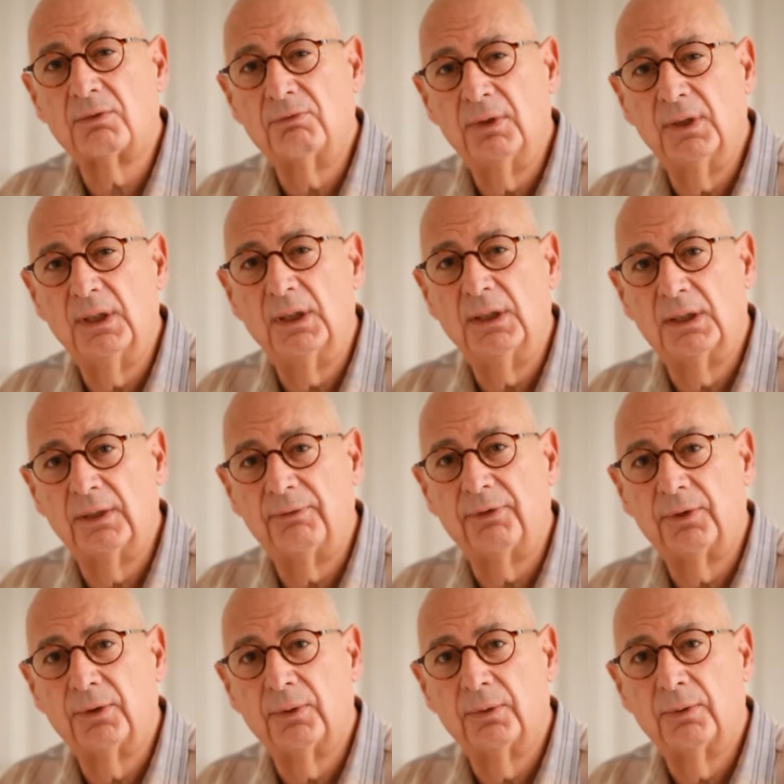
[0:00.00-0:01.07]
really
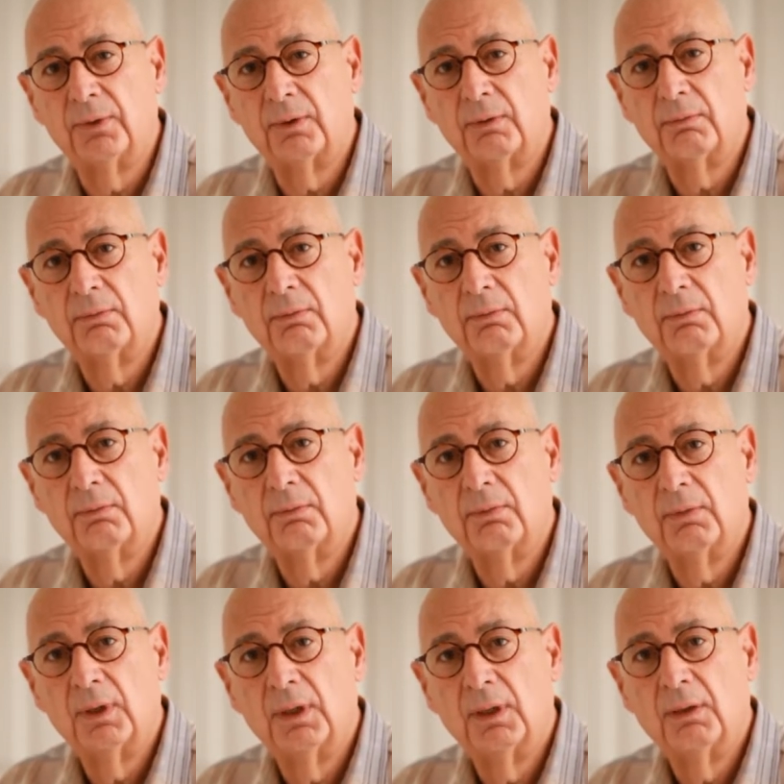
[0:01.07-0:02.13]
difficult
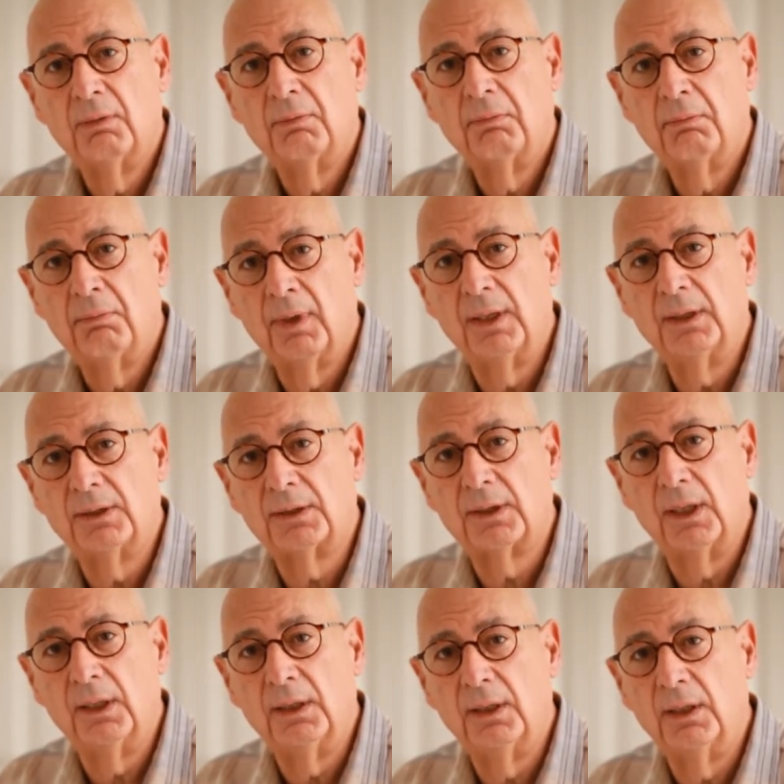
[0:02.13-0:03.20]

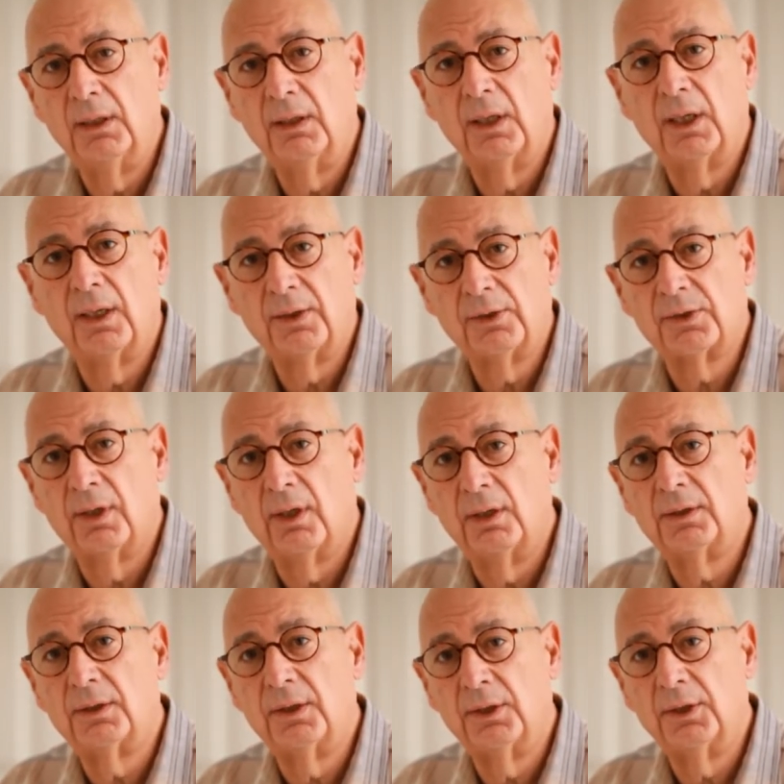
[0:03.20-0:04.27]
maintaining the
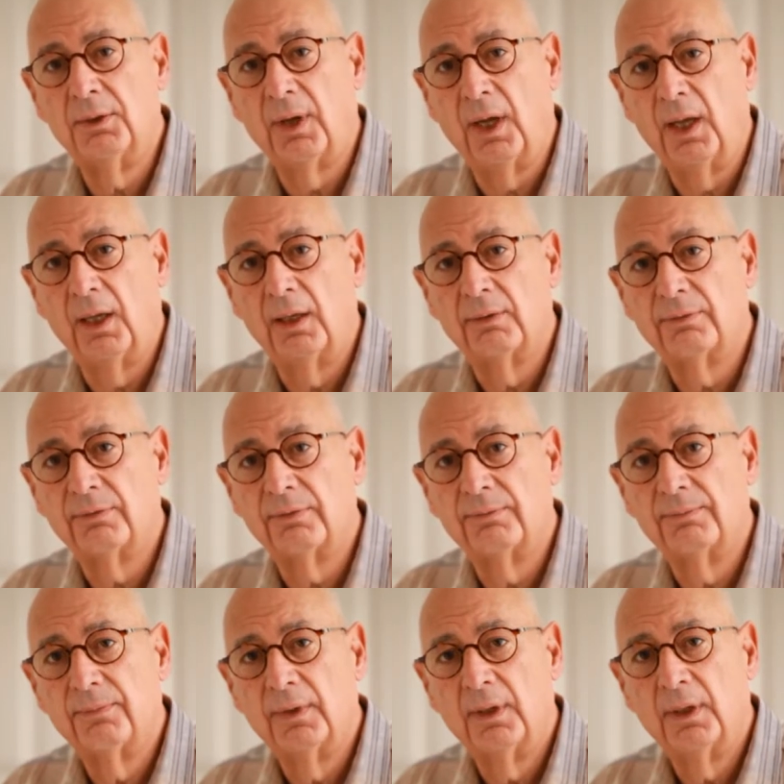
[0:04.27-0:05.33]
anxiety that you have,
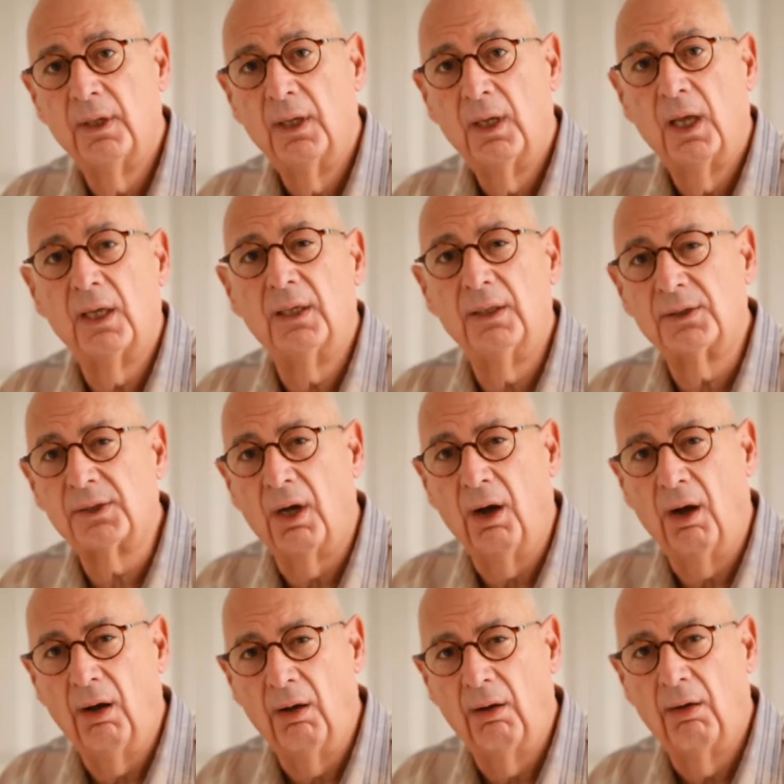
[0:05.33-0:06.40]
and it's
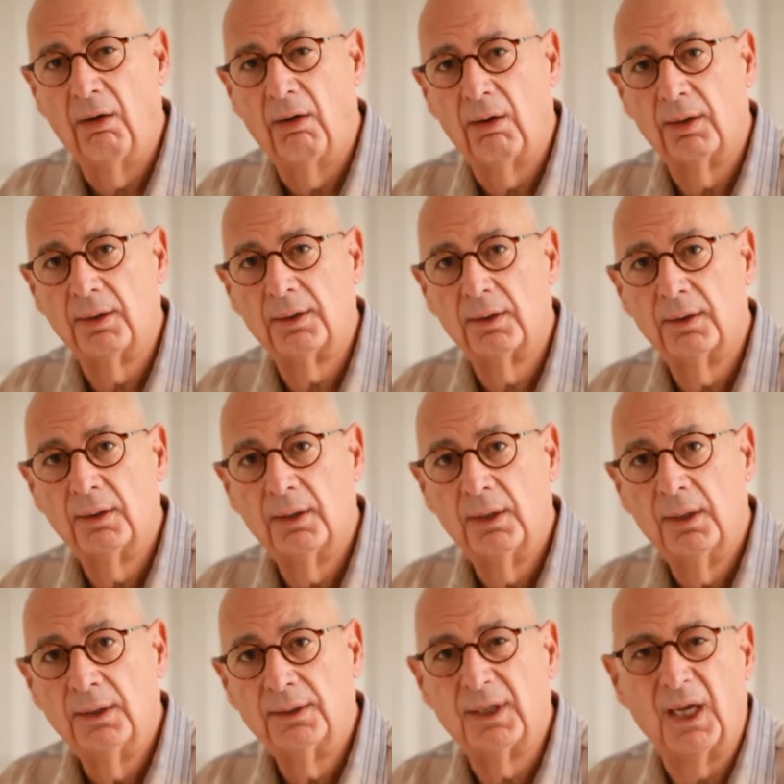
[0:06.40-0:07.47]
hard
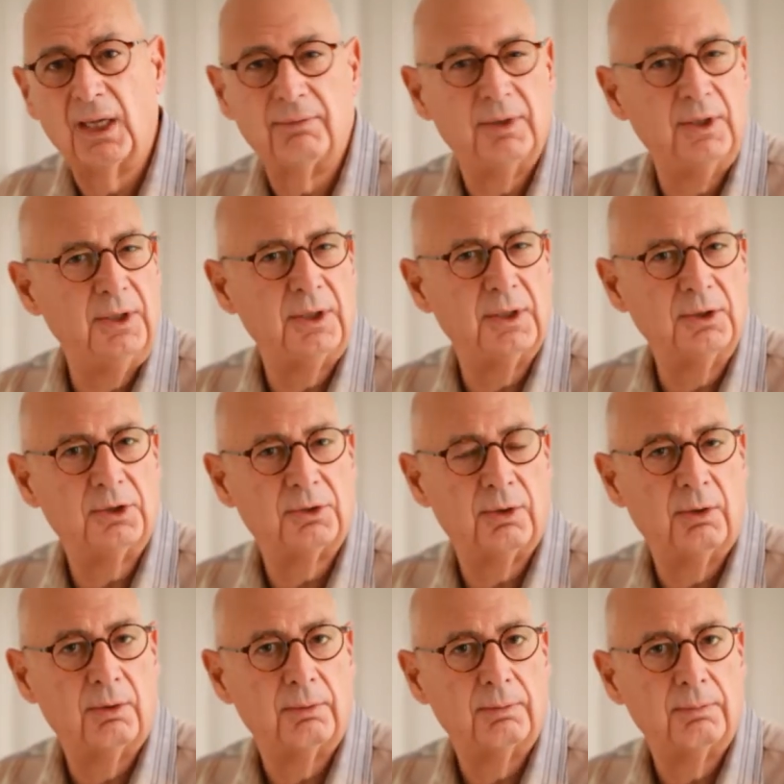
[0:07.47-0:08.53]
to have any
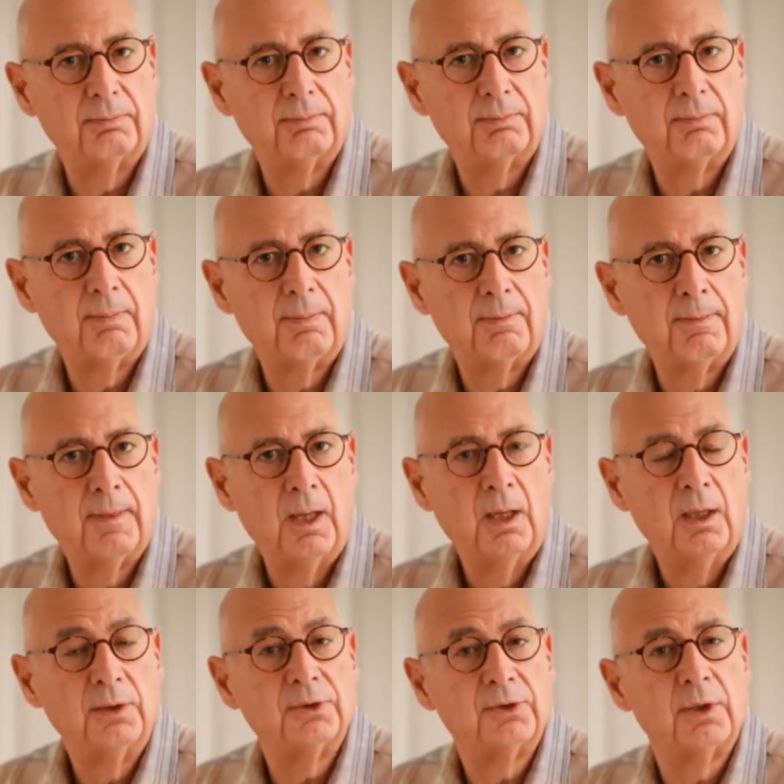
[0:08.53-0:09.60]
control.
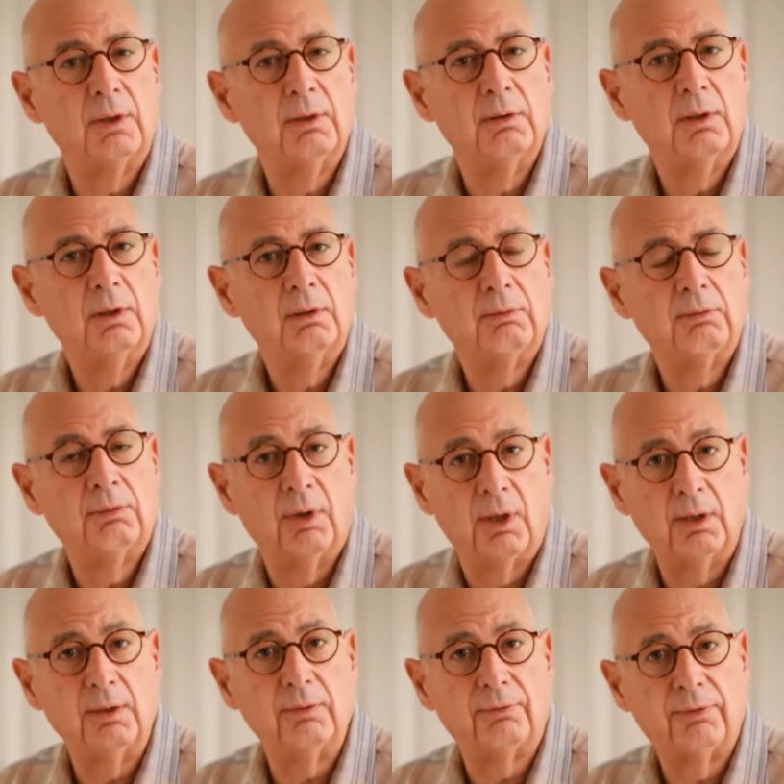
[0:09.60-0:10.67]
So
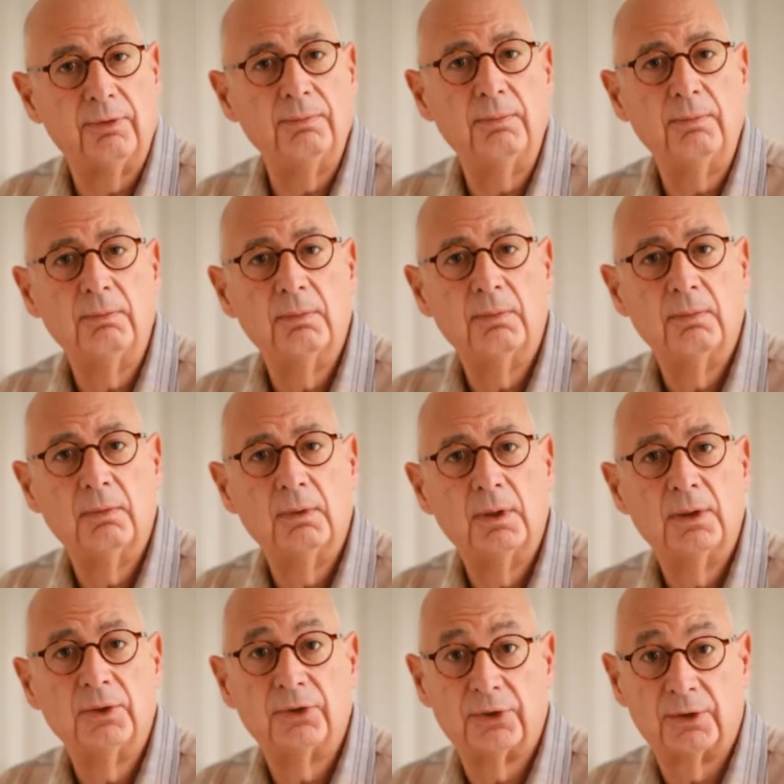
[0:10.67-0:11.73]
right from
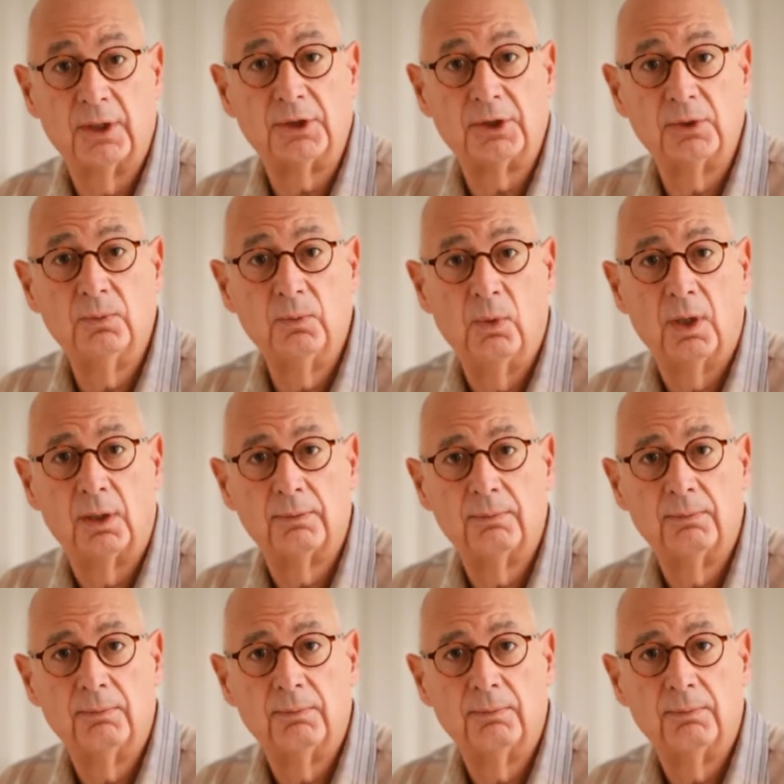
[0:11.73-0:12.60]
session 1,